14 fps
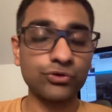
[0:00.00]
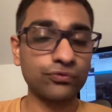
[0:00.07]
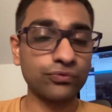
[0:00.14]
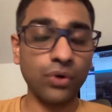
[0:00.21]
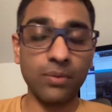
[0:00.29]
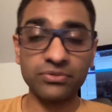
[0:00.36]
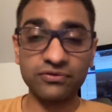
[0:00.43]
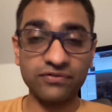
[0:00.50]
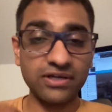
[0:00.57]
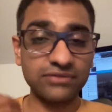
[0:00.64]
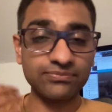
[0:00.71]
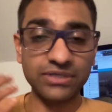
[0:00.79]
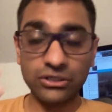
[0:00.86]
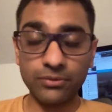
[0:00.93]
from the
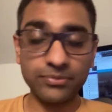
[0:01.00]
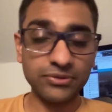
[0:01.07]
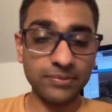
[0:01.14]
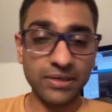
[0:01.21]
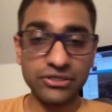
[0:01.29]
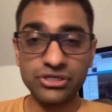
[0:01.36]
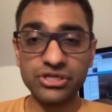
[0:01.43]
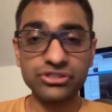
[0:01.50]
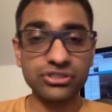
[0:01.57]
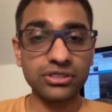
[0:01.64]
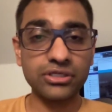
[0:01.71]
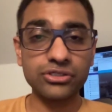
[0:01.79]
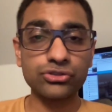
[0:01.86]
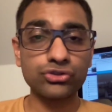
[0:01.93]
website
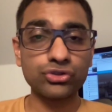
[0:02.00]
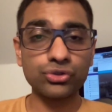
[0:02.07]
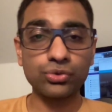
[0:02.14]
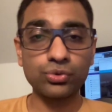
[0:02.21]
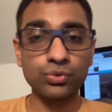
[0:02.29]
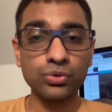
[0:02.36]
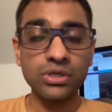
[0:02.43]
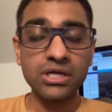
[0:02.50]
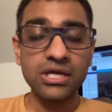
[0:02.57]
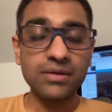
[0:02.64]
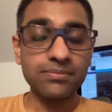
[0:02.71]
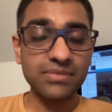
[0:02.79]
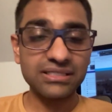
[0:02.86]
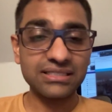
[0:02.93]
optimization to
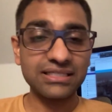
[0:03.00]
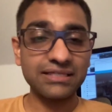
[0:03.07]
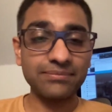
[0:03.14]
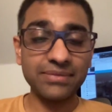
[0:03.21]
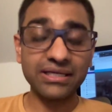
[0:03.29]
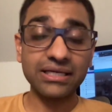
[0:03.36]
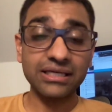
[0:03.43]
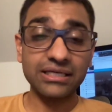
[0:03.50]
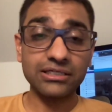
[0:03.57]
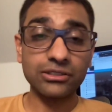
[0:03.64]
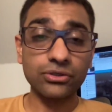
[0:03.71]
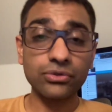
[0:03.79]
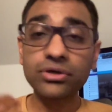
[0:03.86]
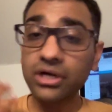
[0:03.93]
basically making it
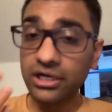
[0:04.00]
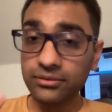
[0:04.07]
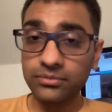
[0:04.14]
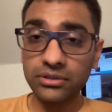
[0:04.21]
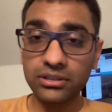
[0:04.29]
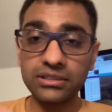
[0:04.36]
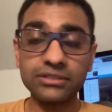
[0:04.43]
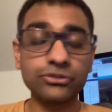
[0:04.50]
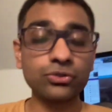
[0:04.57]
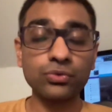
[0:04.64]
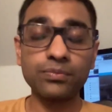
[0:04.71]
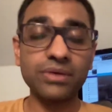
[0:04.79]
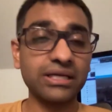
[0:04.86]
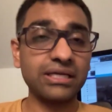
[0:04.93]
look credible
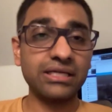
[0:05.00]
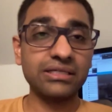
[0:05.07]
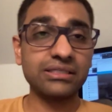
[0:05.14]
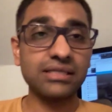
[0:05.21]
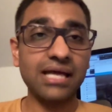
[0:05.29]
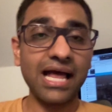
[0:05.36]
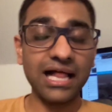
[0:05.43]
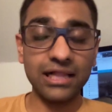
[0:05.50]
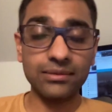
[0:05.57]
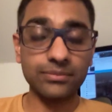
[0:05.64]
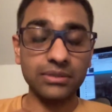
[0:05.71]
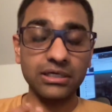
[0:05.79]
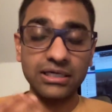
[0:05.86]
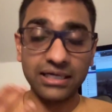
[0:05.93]
to make it
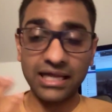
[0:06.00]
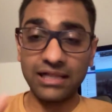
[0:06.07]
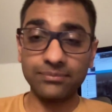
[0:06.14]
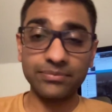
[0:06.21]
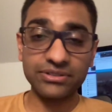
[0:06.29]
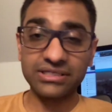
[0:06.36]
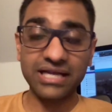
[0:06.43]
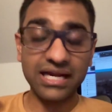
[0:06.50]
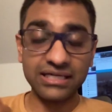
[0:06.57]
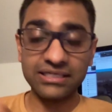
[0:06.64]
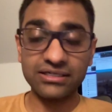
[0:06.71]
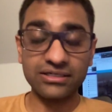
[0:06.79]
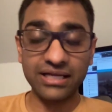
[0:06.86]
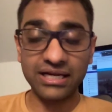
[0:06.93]
help us
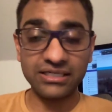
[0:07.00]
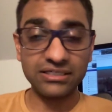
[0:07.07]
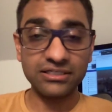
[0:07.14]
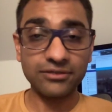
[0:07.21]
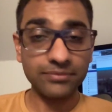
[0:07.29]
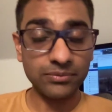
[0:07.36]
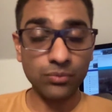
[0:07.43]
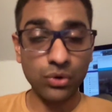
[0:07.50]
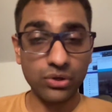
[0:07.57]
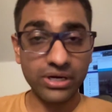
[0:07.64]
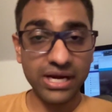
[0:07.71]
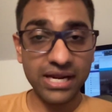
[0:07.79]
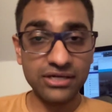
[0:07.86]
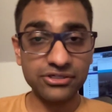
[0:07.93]
get it a little bit
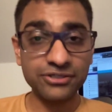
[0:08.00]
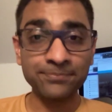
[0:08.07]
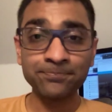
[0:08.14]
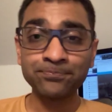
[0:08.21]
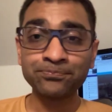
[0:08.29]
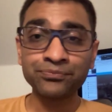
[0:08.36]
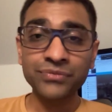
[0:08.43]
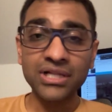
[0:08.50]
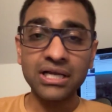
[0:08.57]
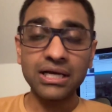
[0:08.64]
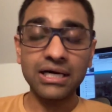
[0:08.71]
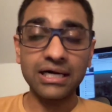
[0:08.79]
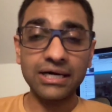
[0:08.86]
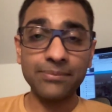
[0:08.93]
more ranked.
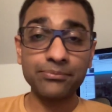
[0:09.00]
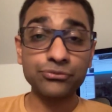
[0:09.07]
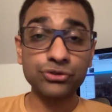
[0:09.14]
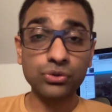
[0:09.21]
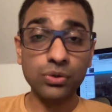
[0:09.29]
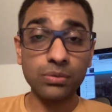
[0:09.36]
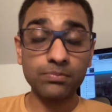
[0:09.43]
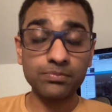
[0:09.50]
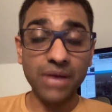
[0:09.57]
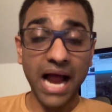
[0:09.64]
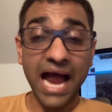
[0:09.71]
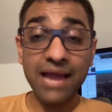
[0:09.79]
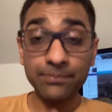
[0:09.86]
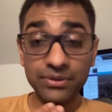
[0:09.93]
So
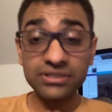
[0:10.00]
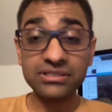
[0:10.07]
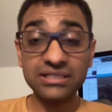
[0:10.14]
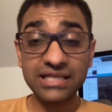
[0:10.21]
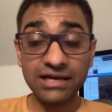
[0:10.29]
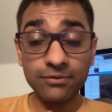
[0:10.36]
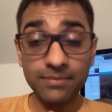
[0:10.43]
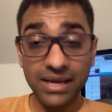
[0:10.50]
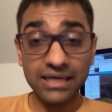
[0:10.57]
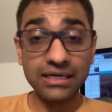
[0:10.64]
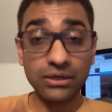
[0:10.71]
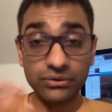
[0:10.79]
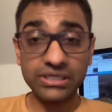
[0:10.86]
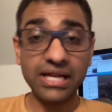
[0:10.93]
I personally have a
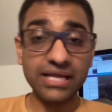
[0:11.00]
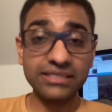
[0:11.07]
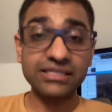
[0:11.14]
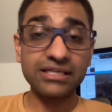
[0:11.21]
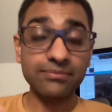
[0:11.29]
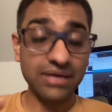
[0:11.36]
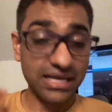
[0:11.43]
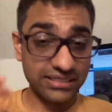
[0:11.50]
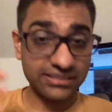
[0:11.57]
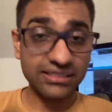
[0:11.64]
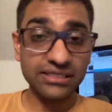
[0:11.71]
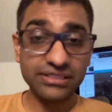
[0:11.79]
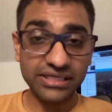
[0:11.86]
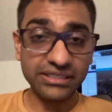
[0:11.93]
background in IT, but I
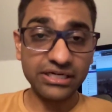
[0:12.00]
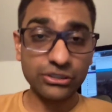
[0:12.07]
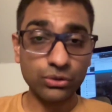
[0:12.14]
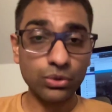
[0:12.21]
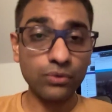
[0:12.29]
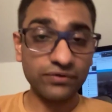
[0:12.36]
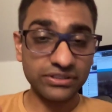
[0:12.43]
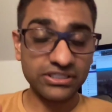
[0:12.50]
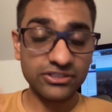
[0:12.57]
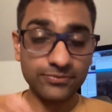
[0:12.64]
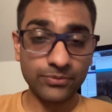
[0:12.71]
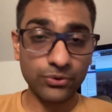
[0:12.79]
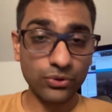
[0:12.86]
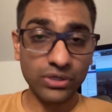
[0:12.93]
still decided to go with
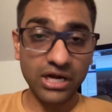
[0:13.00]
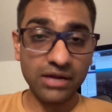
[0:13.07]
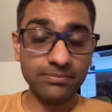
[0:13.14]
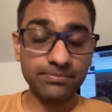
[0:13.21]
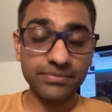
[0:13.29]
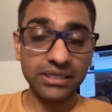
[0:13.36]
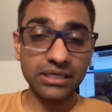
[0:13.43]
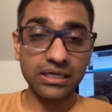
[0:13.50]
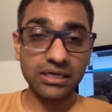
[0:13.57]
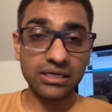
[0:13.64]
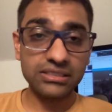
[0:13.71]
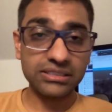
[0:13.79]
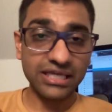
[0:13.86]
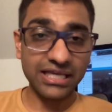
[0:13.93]
his program
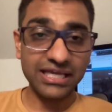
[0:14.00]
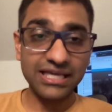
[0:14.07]
because